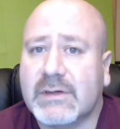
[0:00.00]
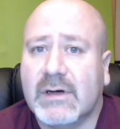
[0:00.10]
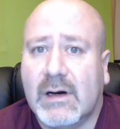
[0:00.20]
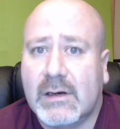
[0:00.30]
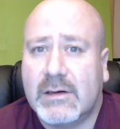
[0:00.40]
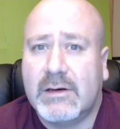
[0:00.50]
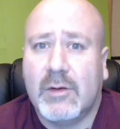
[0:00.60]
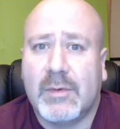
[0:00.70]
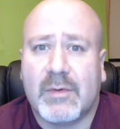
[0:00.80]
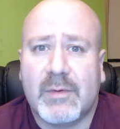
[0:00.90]

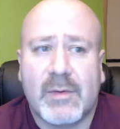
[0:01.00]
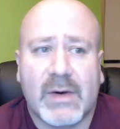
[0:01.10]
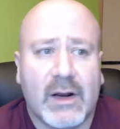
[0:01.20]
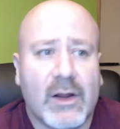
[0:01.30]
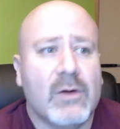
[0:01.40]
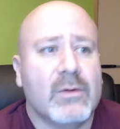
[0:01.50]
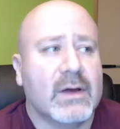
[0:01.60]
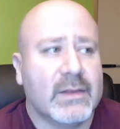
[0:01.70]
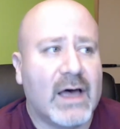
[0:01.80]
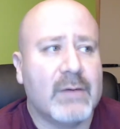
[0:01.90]
Adobe Premiere, but I know a
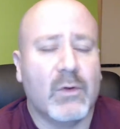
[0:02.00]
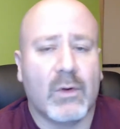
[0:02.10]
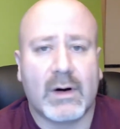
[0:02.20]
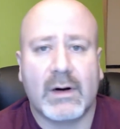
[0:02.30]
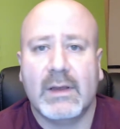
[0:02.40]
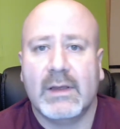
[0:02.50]
lot more